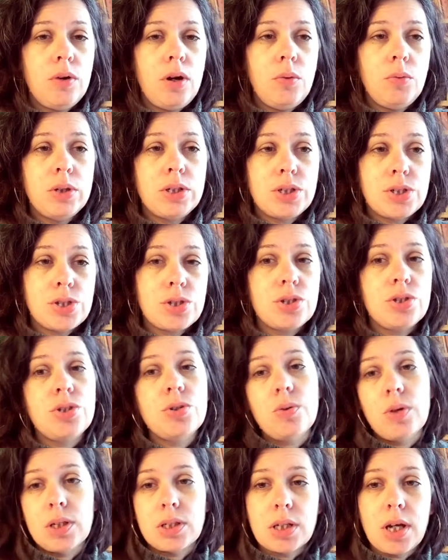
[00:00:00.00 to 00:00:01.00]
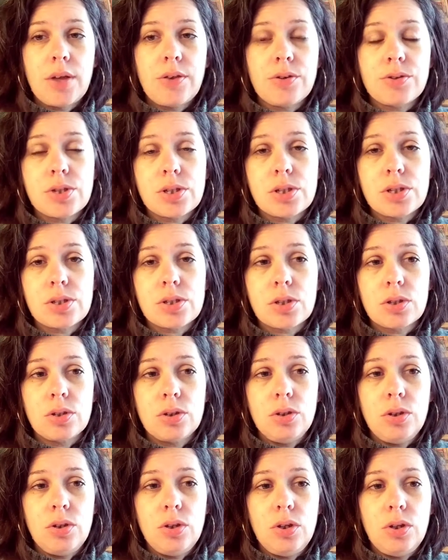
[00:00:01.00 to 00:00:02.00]
which is to do unto others as
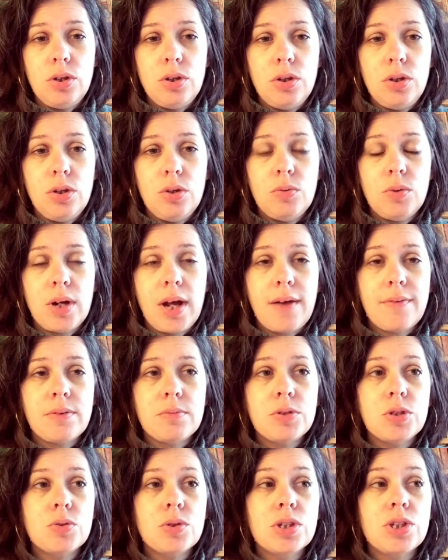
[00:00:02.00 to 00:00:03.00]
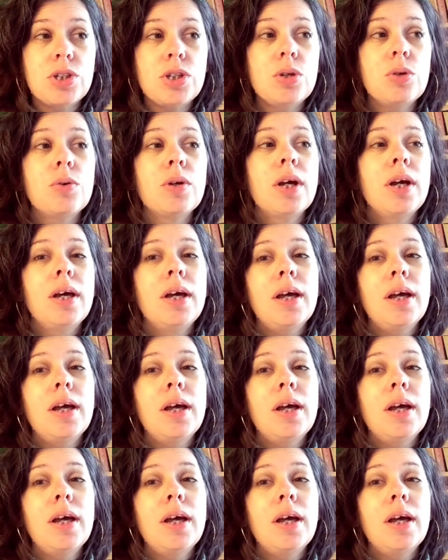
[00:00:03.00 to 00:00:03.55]
you would have them do unto you.